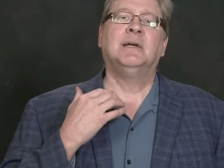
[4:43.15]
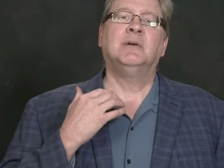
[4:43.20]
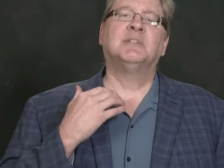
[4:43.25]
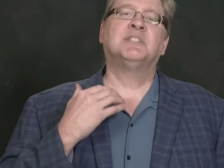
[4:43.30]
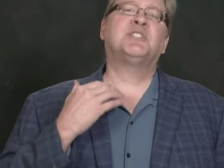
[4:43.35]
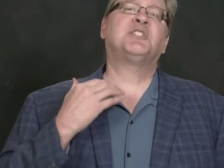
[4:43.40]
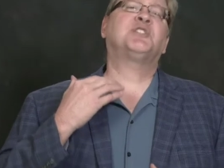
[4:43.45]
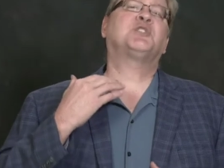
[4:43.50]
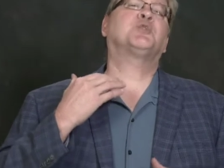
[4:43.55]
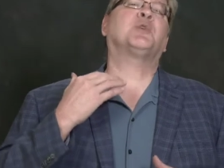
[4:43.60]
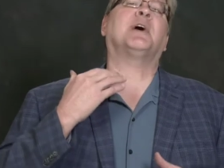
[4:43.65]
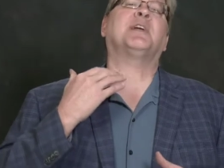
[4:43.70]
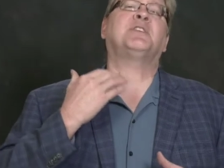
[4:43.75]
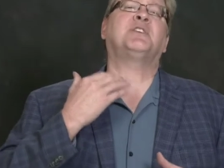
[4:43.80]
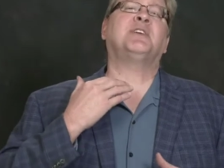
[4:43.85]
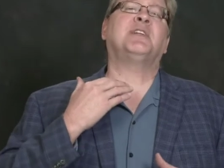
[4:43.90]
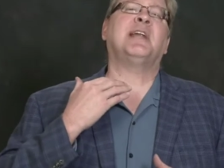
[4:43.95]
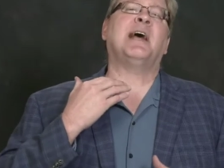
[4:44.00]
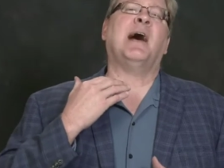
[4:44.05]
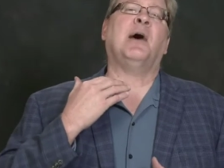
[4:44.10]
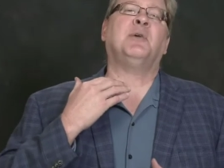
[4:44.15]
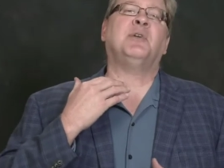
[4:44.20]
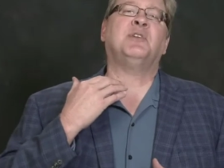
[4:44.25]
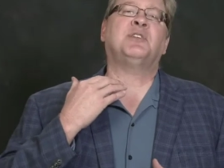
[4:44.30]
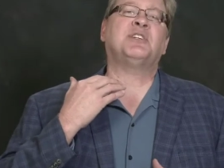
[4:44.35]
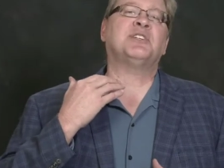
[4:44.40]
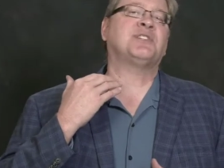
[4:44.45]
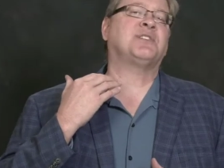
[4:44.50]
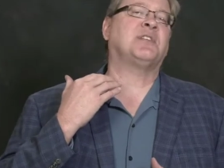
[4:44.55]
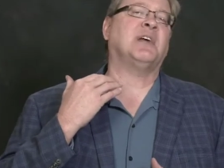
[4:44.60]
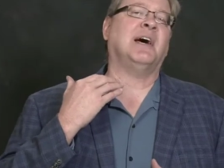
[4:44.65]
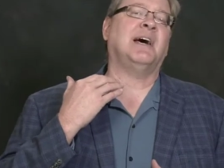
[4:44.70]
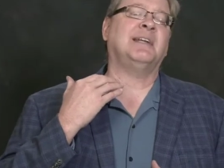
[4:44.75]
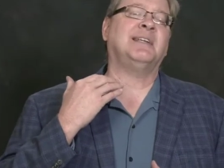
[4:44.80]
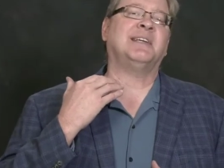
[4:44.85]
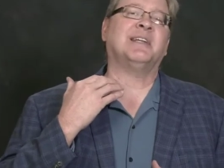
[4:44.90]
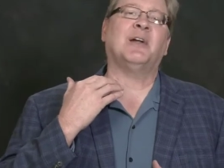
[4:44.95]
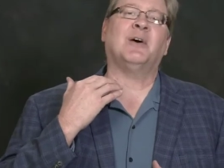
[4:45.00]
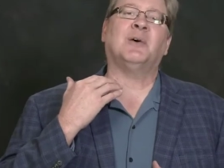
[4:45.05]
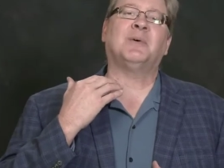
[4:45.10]
stretching out. You just thought,
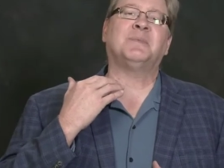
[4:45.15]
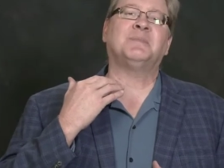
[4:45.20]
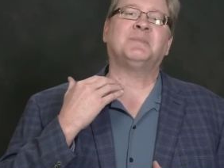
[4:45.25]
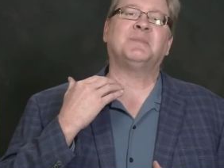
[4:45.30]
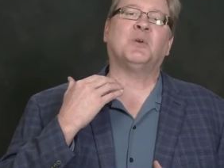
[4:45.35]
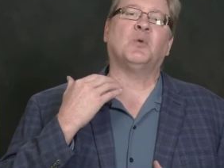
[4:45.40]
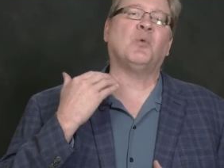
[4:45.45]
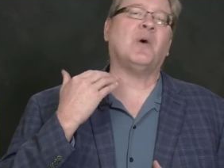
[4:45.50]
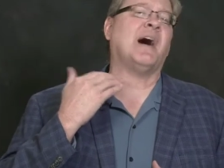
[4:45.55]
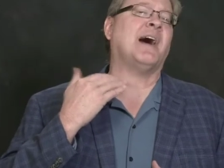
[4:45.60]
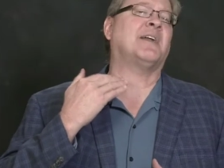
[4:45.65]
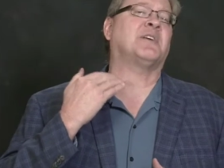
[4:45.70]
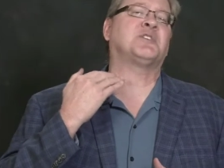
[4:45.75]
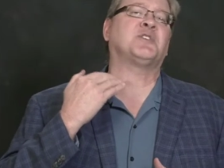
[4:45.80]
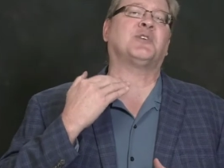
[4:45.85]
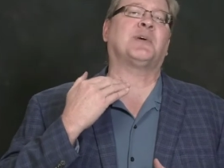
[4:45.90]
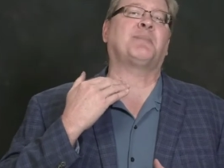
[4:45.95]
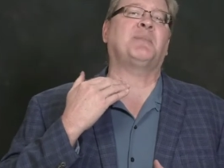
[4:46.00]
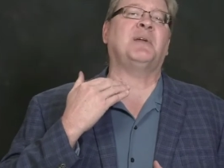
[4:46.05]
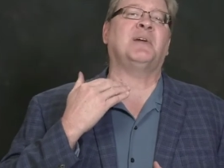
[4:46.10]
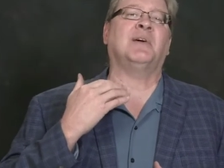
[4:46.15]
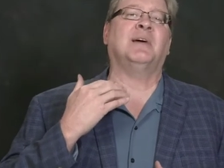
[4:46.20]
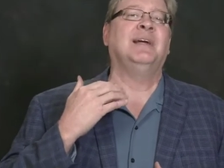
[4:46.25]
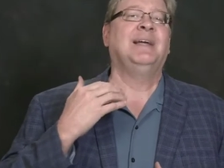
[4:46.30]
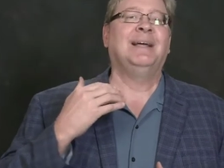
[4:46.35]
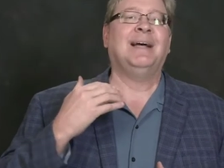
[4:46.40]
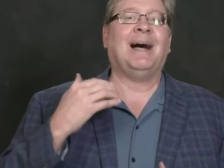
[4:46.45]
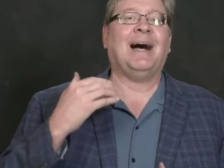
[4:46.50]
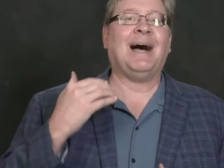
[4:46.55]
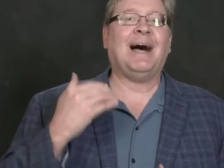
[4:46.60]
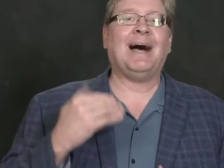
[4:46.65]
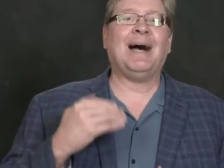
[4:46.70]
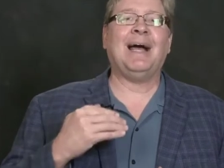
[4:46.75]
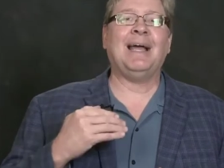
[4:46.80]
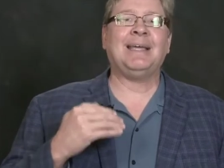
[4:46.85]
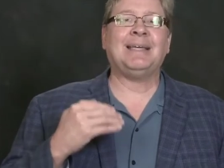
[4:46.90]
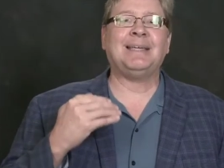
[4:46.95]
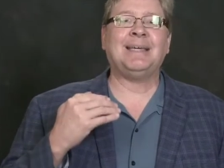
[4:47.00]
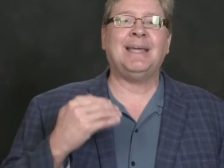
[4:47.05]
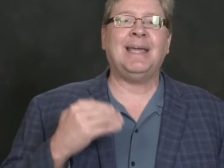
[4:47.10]
you know, the waters are up here.
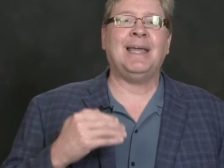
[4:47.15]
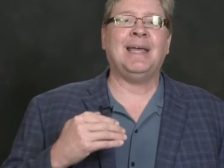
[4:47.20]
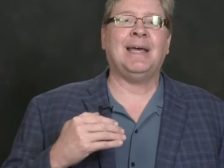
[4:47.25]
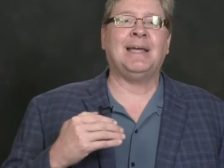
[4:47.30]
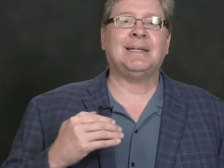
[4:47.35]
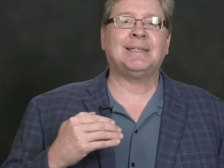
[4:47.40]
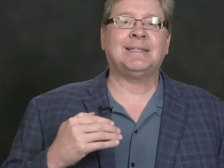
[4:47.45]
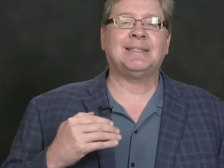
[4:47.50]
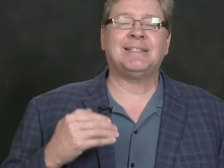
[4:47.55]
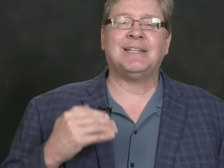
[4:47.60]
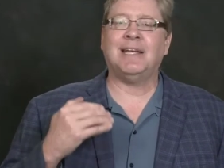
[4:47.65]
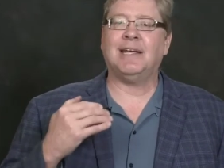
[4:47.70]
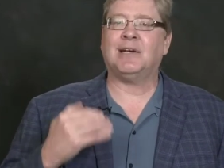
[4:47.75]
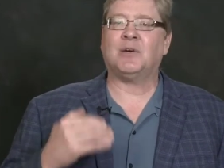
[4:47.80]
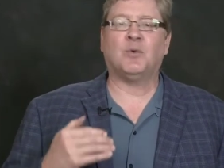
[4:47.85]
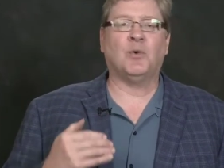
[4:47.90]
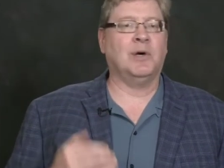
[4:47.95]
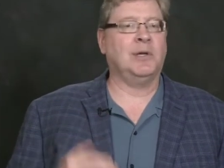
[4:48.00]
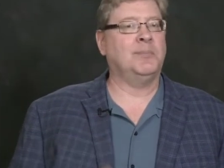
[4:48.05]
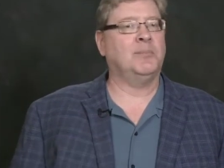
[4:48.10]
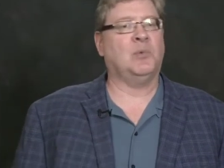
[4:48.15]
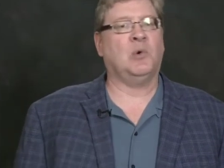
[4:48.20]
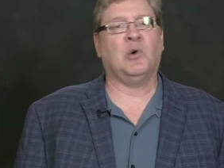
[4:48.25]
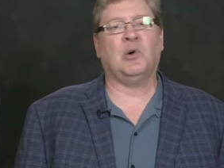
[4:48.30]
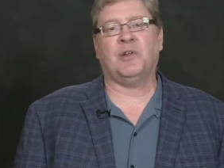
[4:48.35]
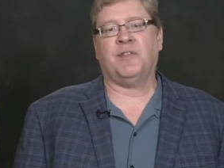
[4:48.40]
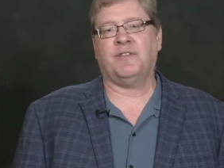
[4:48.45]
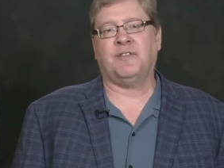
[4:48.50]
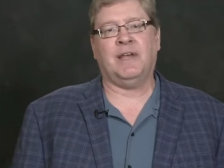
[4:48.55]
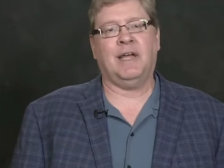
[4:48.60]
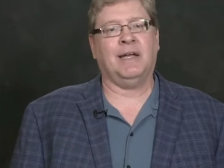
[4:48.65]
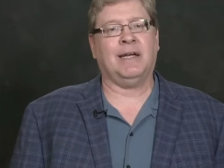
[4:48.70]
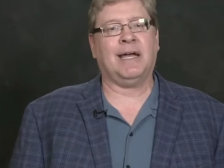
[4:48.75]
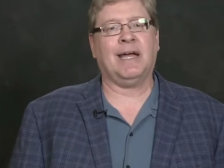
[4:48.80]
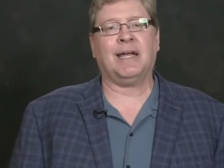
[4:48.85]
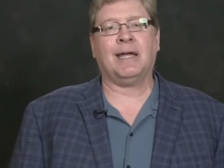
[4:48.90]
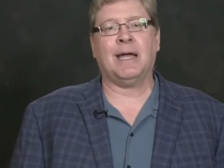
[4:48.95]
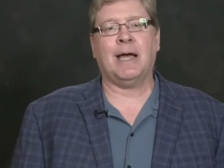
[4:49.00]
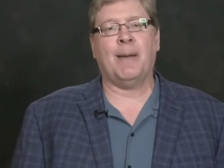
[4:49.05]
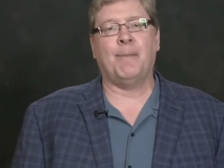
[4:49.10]
I can't take one more thing.
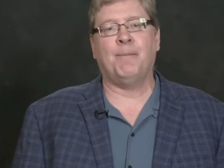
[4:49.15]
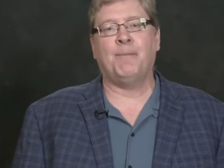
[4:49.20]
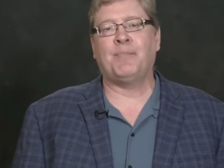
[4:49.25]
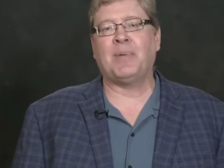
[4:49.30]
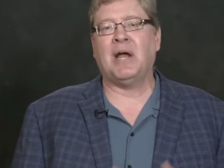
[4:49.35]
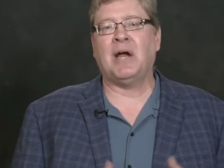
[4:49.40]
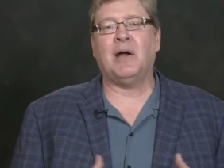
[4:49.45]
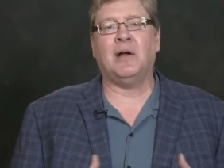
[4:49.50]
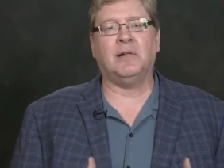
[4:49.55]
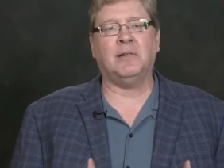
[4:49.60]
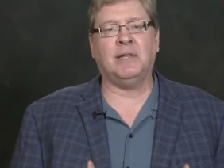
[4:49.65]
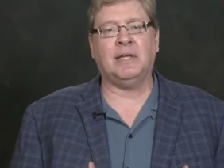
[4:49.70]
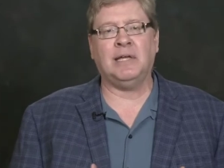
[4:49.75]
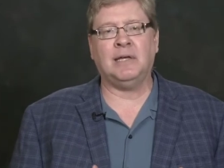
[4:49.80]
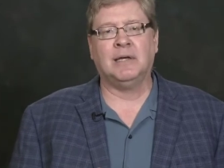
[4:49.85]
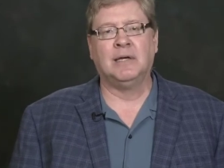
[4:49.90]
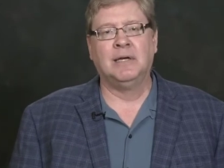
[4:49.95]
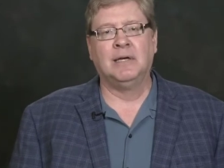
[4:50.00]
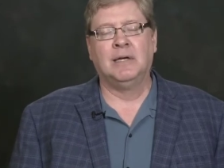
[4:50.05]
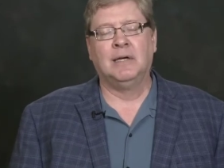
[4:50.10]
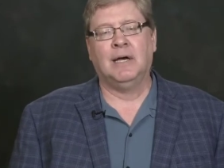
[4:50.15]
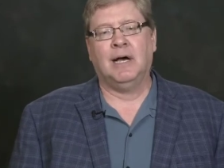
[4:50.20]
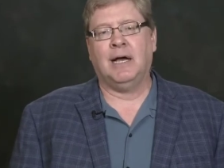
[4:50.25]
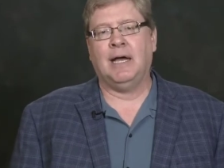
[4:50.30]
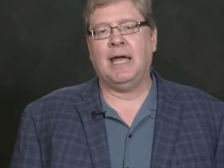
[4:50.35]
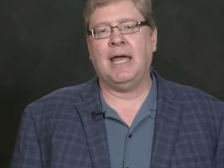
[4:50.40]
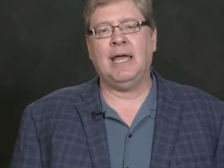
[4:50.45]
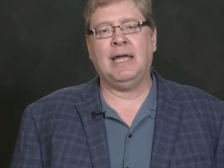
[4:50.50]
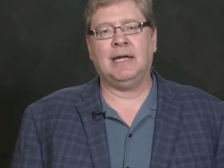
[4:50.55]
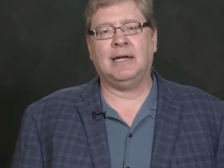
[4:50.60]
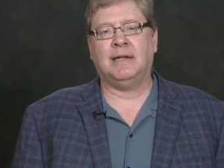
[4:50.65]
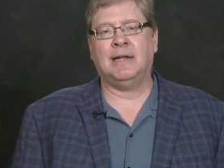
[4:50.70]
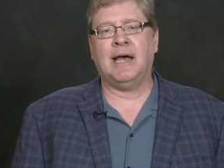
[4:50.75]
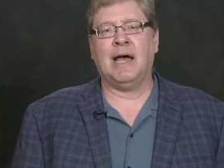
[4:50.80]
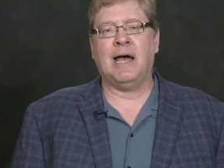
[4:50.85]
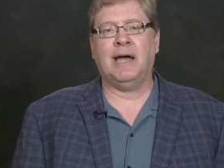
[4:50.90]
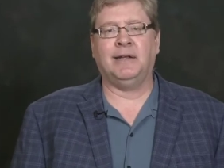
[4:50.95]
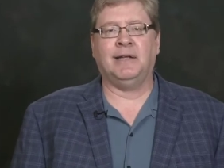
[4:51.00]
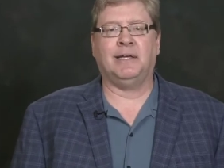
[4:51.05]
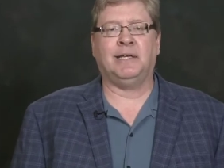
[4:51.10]
I, am barely hanging
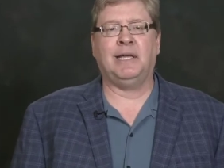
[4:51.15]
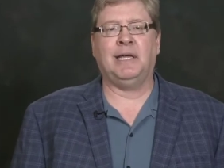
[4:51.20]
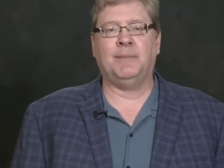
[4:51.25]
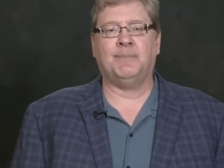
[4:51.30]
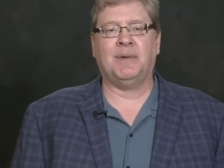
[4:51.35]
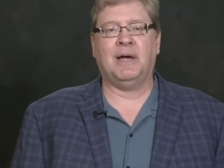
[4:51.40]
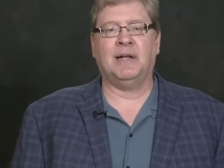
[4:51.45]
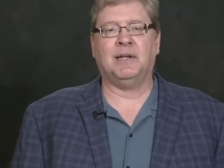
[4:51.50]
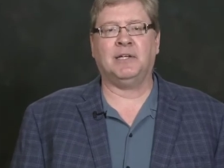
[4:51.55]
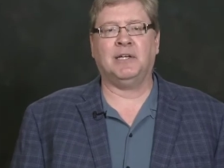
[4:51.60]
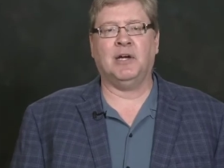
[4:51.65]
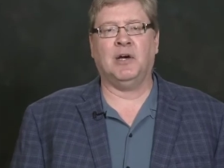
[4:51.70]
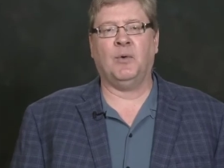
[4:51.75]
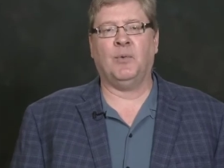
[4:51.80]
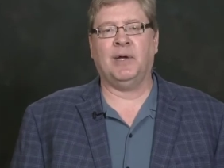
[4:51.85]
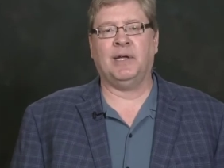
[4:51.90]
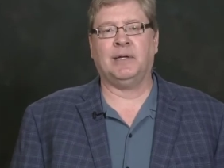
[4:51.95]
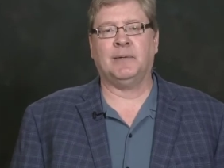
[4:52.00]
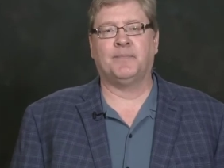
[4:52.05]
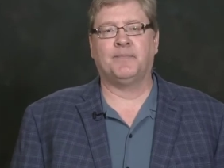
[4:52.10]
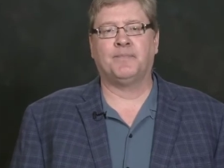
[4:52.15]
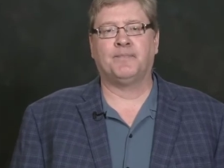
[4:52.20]
on and keep on going.